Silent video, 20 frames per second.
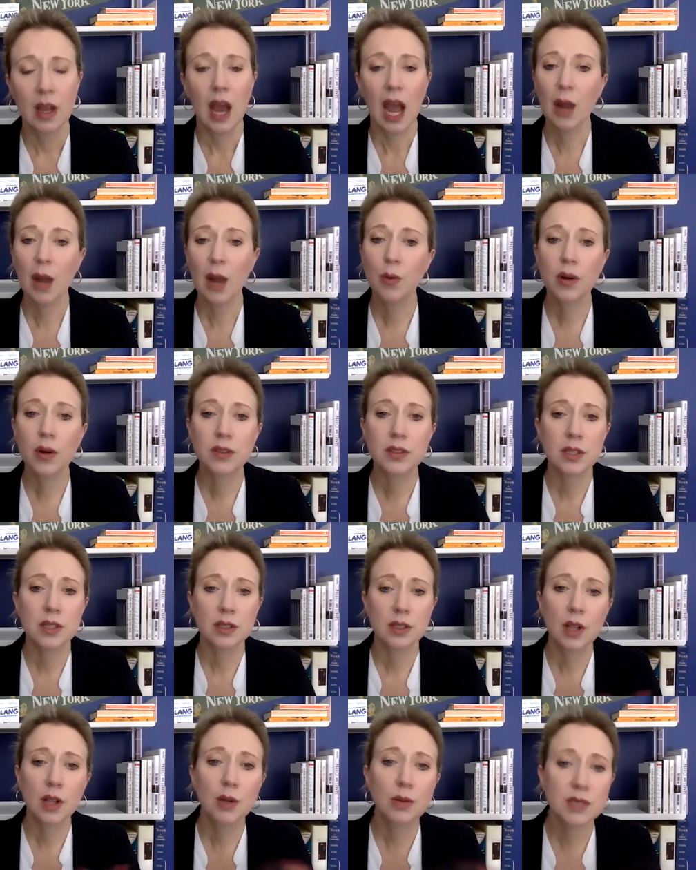I worked
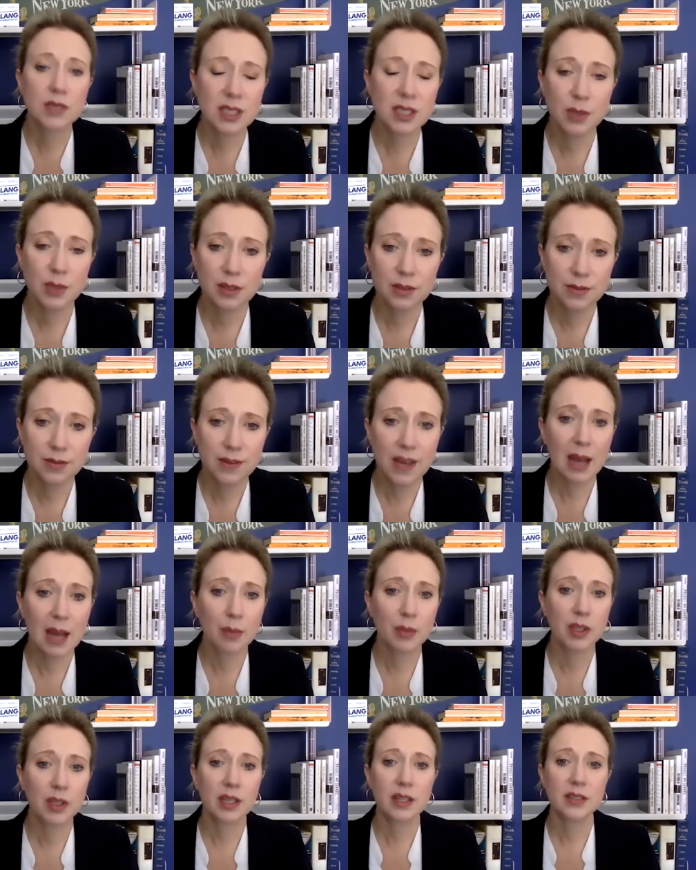closely with the
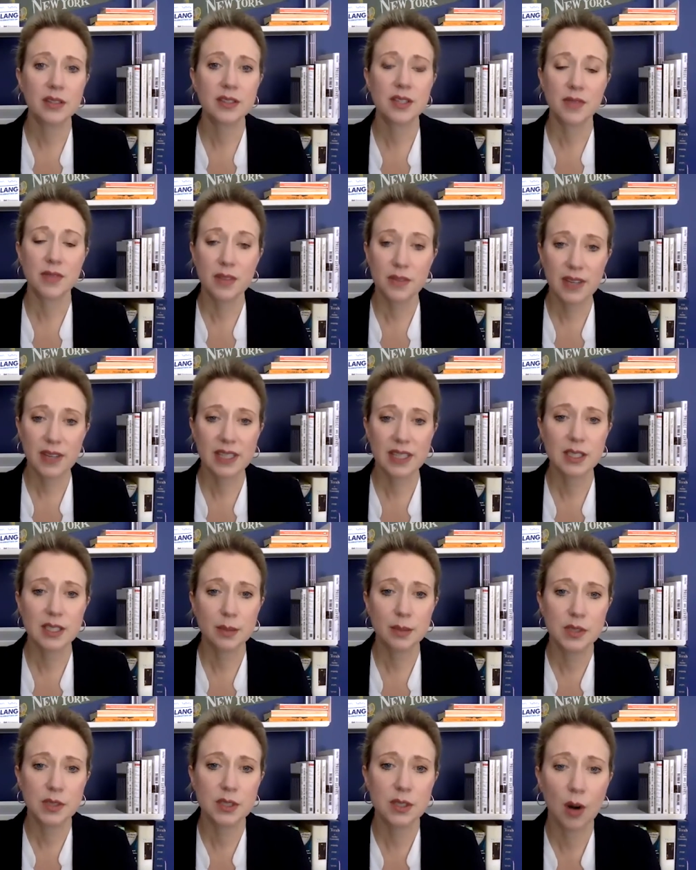families of the
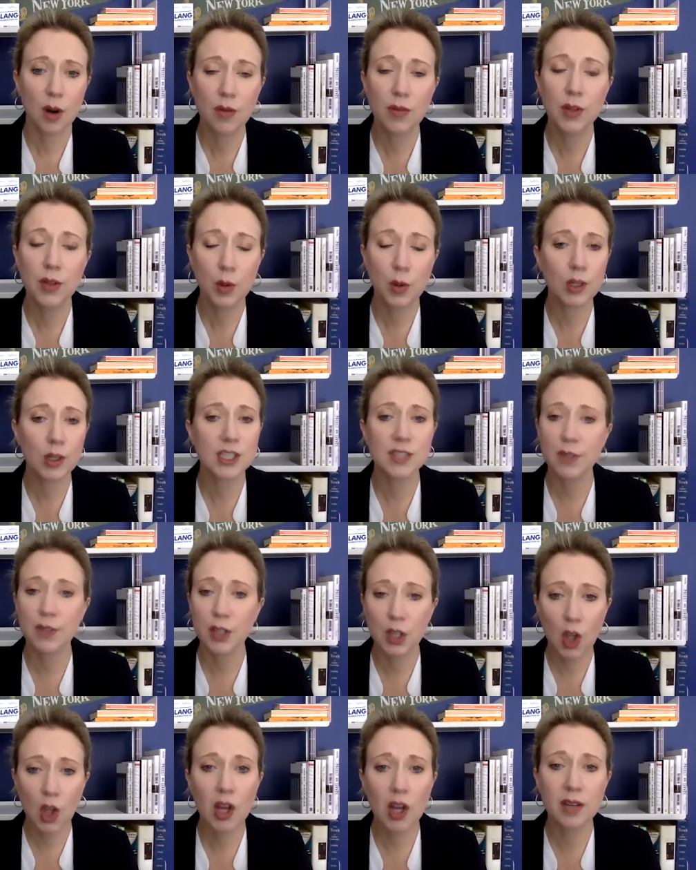victims over the course of a
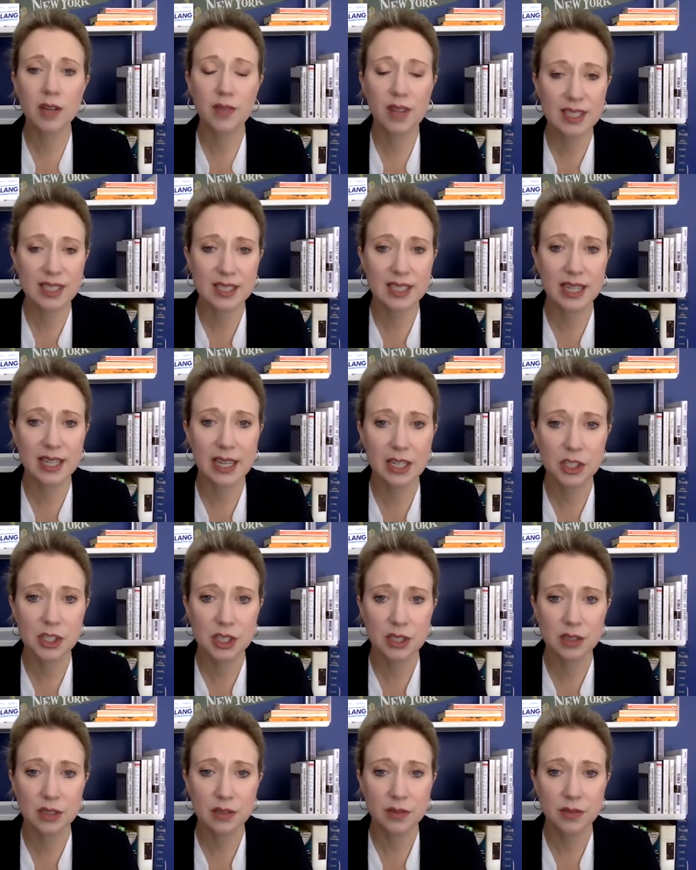long
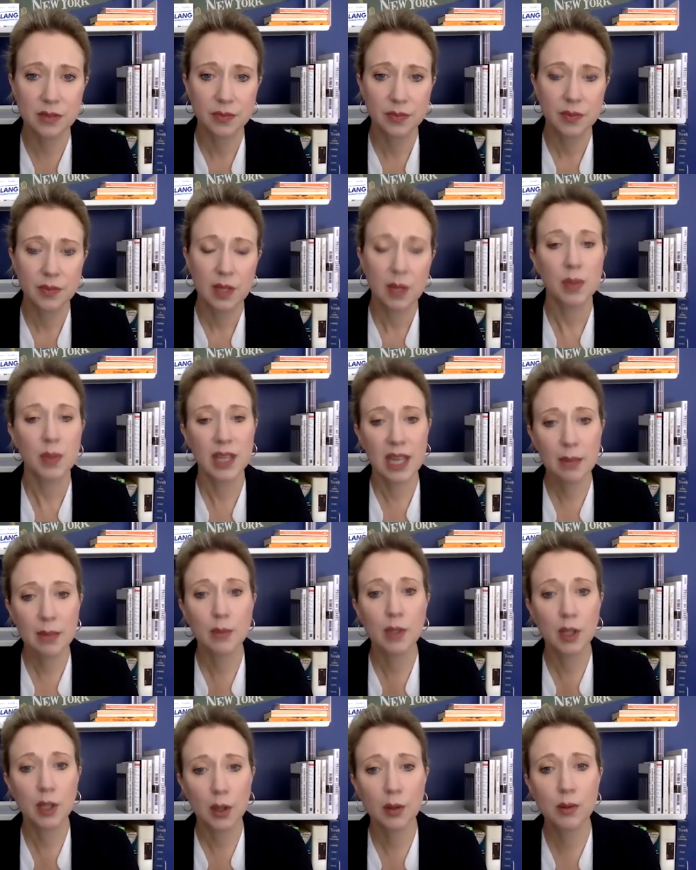investigation,
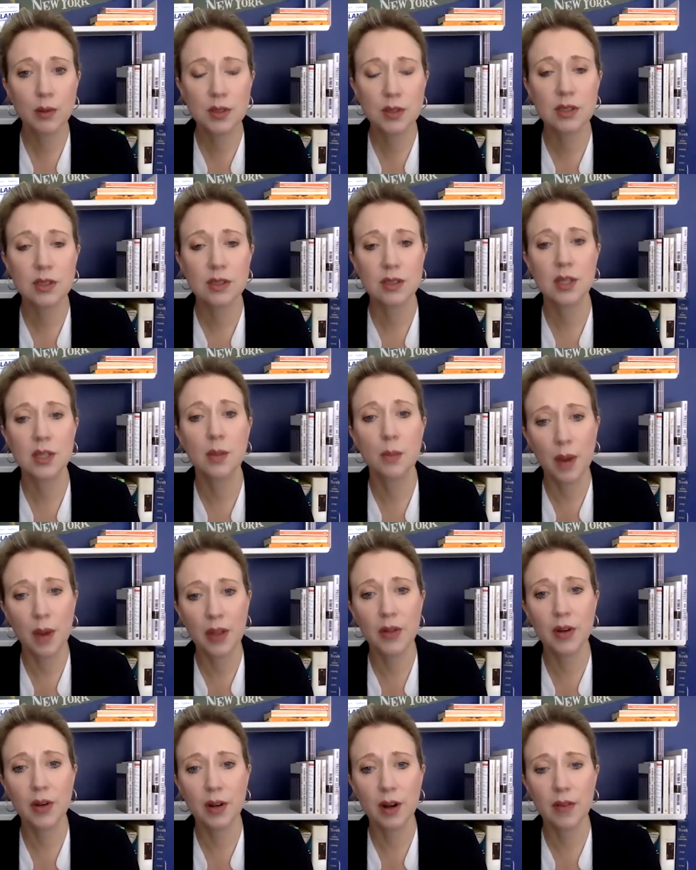became close to the
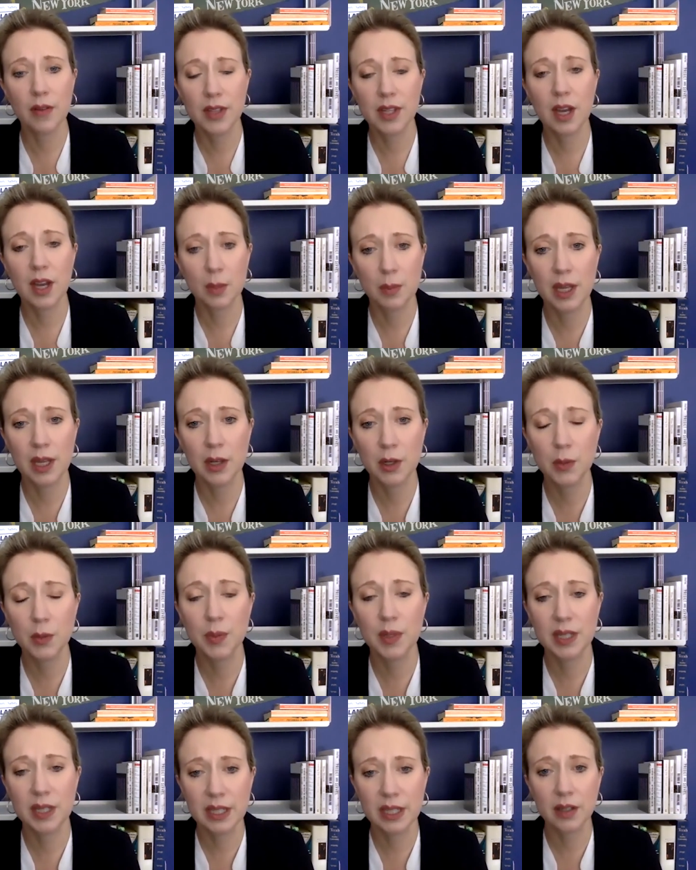mother of the young man who'd
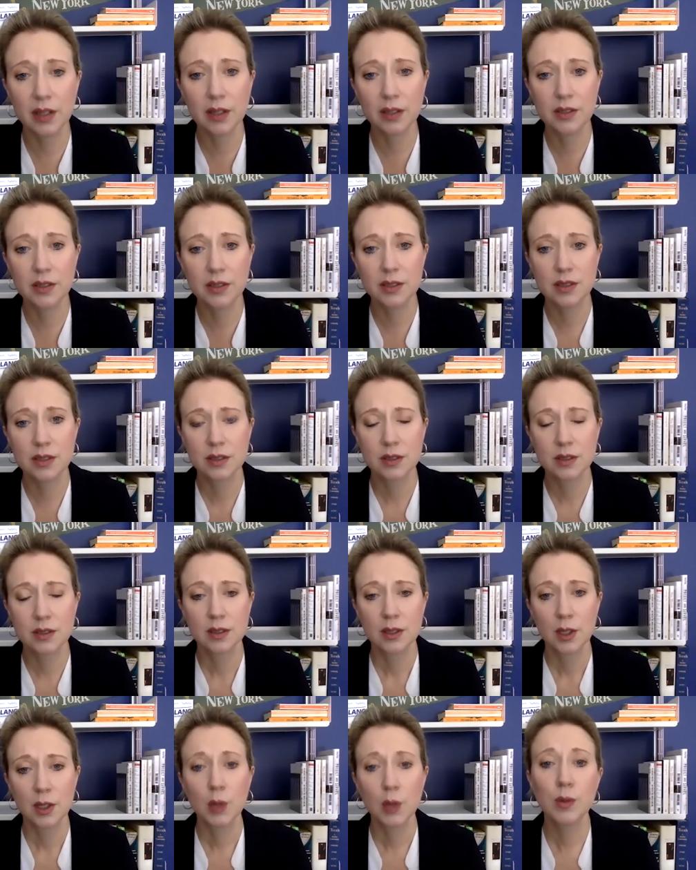been killed,
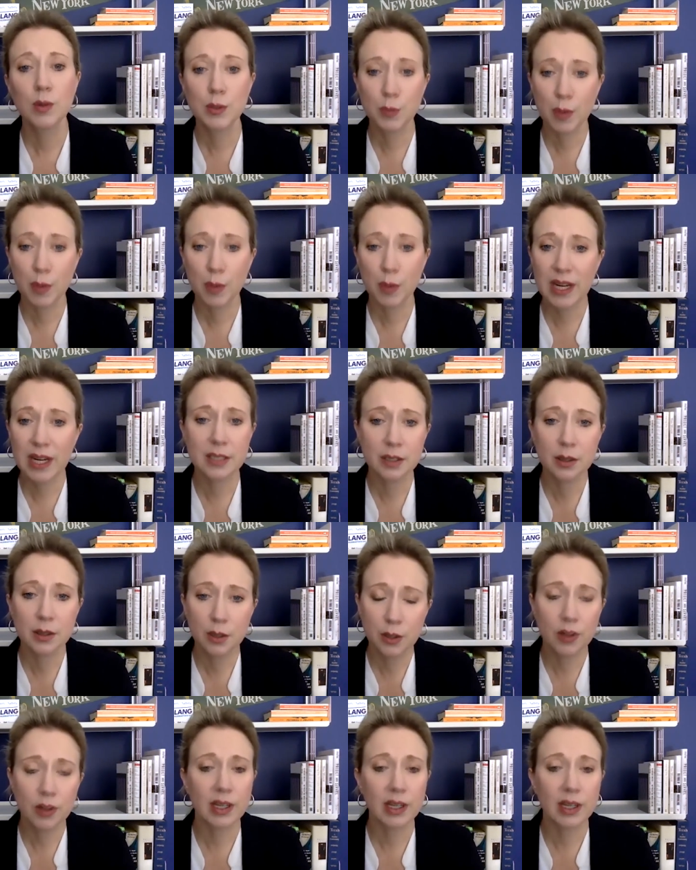who was raising her
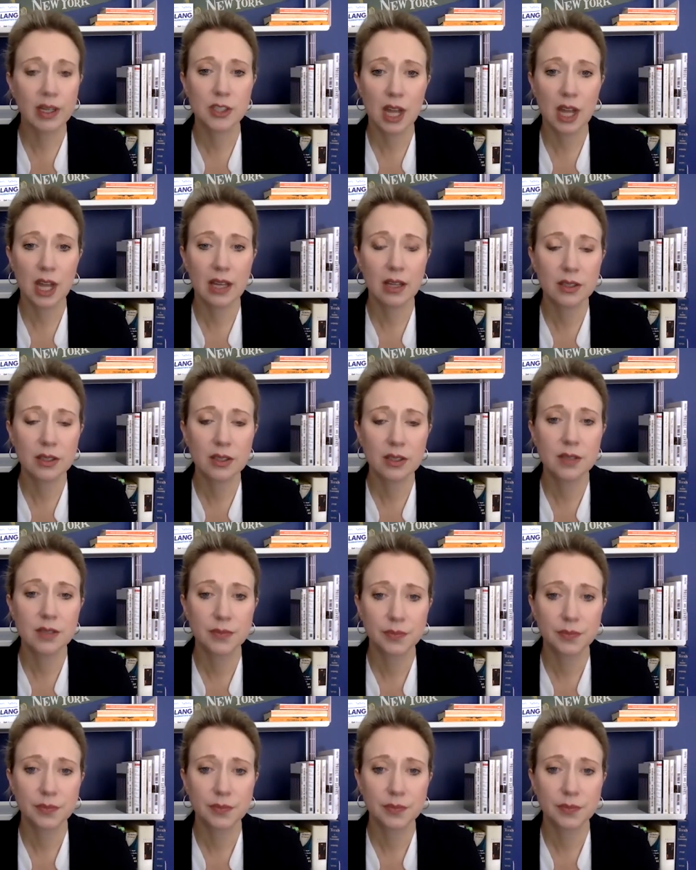grandchild.